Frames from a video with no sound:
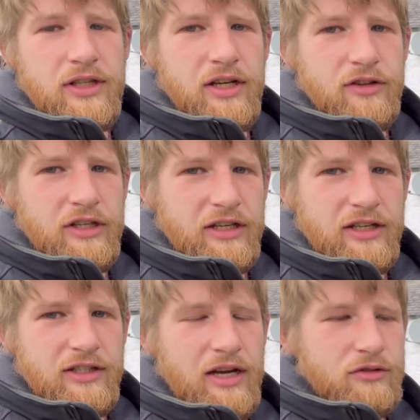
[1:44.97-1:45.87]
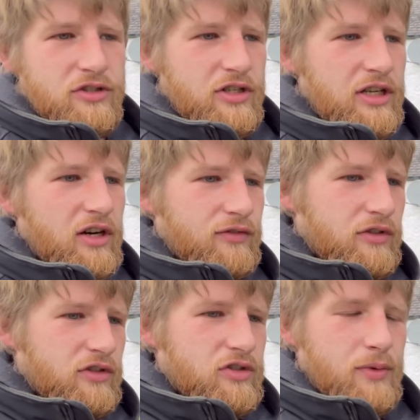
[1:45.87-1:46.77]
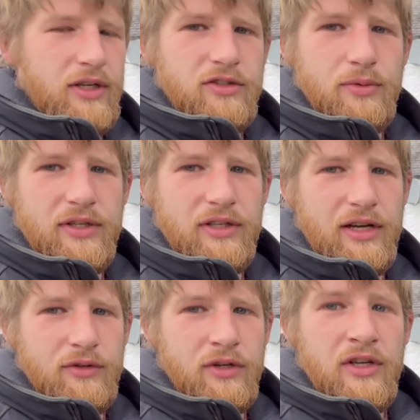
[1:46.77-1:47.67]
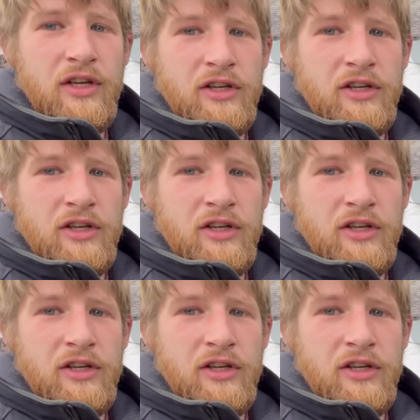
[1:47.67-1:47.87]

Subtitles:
there that you can now see after the swellings went down.